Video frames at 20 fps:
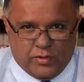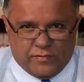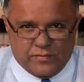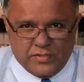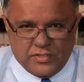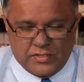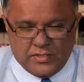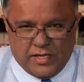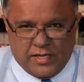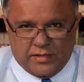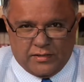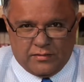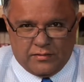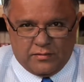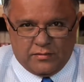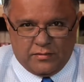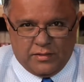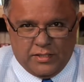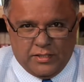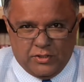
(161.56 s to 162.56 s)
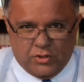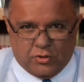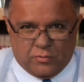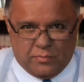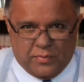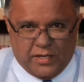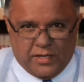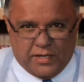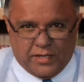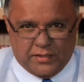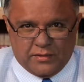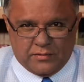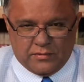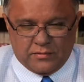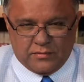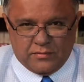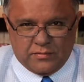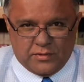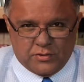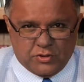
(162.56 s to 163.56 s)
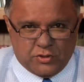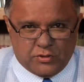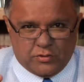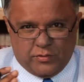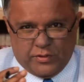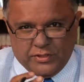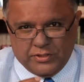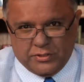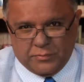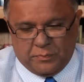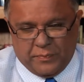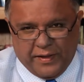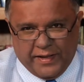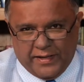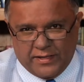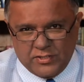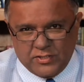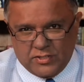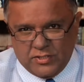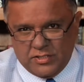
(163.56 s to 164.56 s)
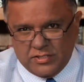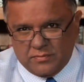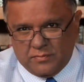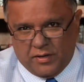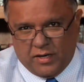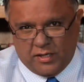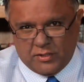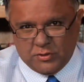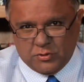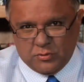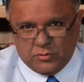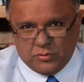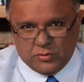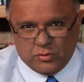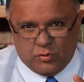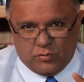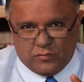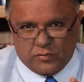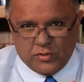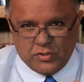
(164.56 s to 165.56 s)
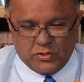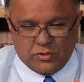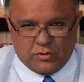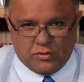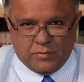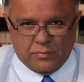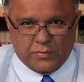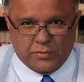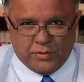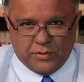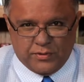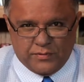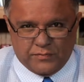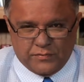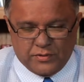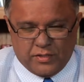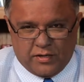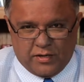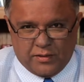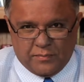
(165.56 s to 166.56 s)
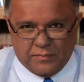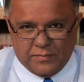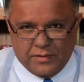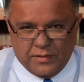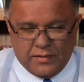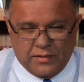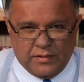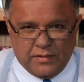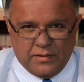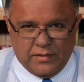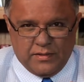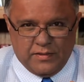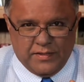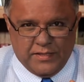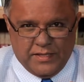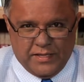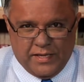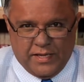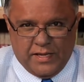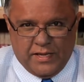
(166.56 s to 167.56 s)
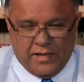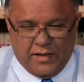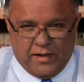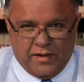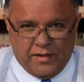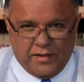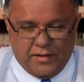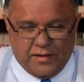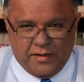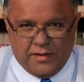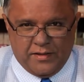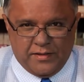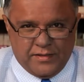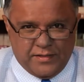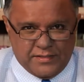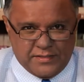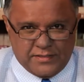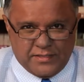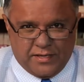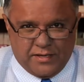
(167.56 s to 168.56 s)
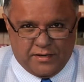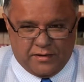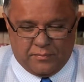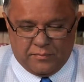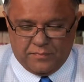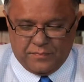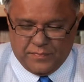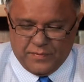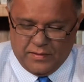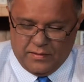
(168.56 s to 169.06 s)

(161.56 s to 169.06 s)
have set in your mind that you're going to pass these modules over a certain period of time. The AIA exam